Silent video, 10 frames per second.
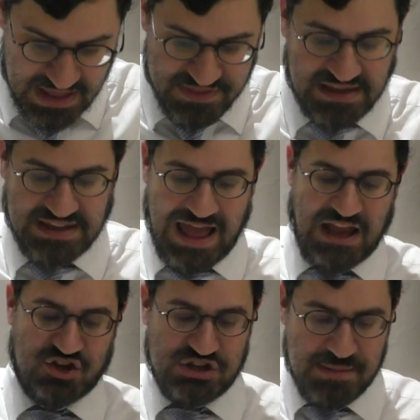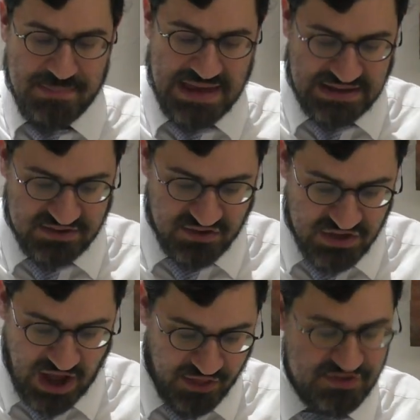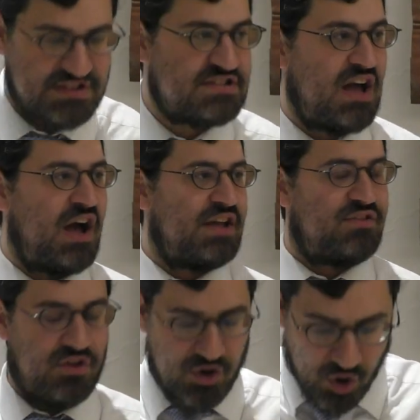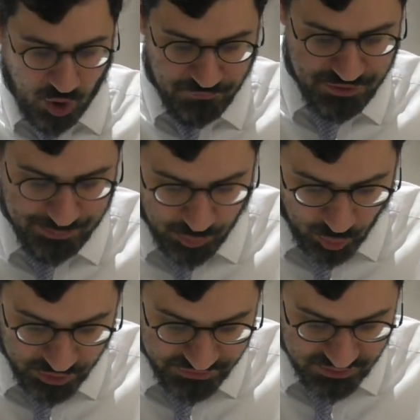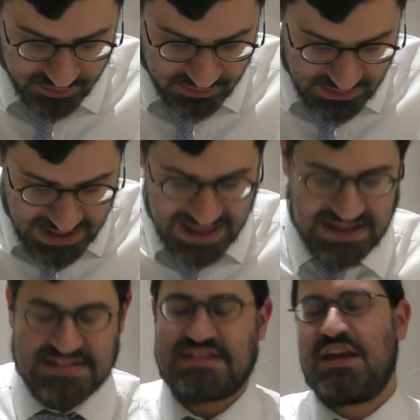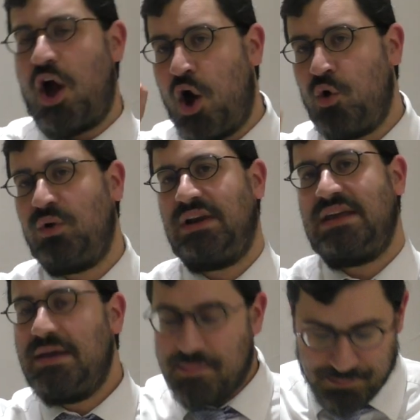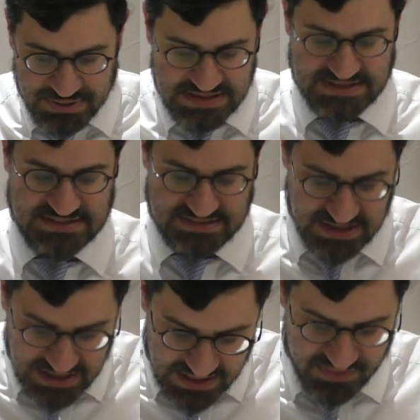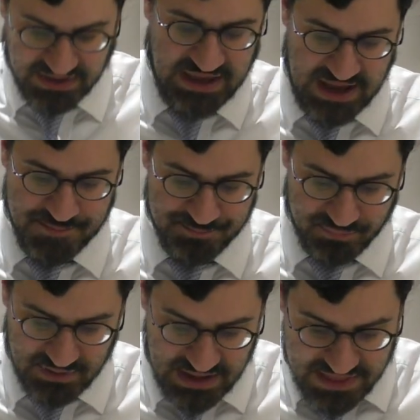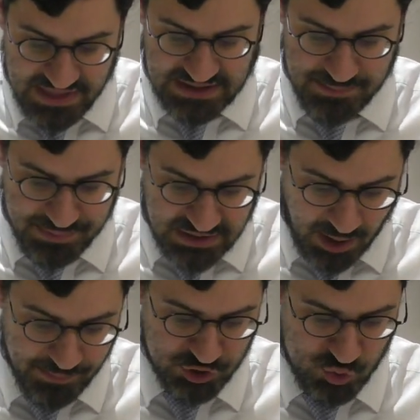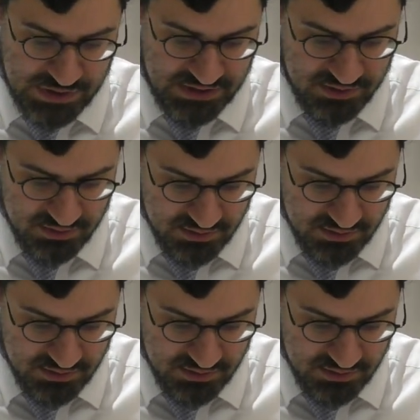they can actually make it to the other side of the board. It's the only piece in the game that can become a queen.